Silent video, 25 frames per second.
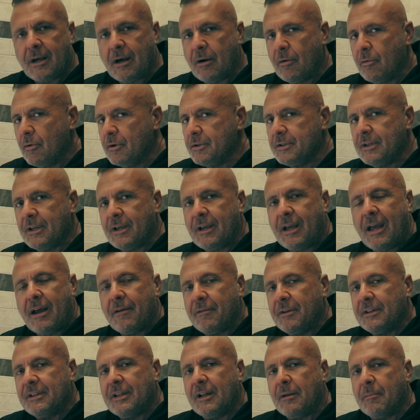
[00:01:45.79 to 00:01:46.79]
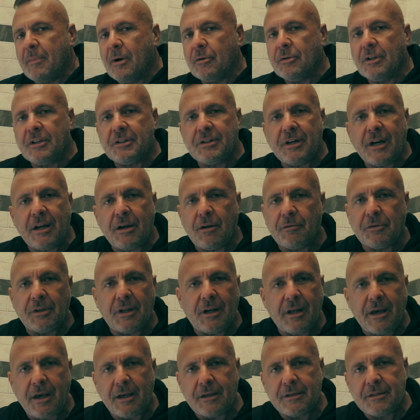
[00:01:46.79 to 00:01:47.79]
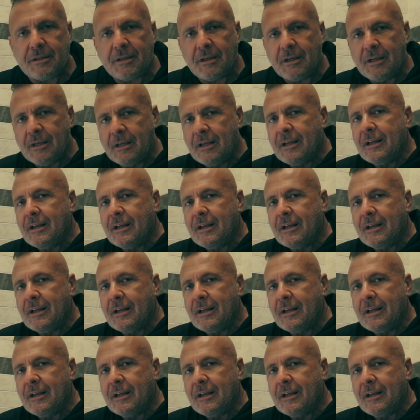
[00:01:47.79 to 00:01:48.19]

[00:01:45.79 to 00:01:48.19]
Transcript: how was everything about the training of the legs.